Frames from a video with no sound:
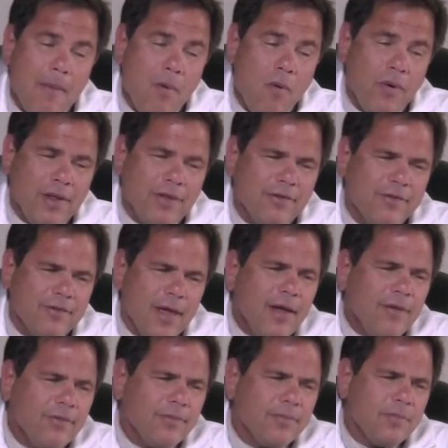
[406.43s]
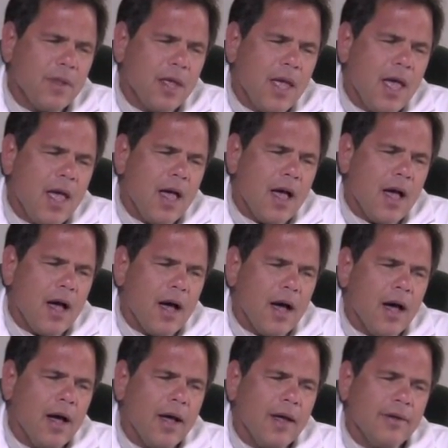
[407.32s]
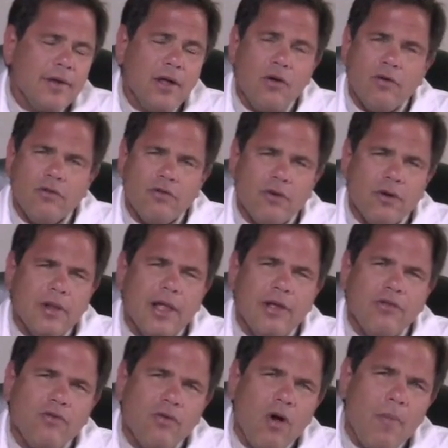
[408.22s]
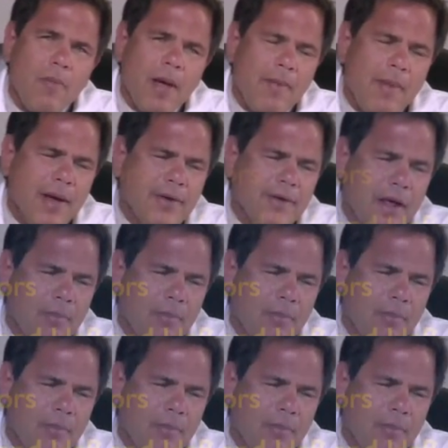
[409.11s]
0.6. It decreases cholesterol by about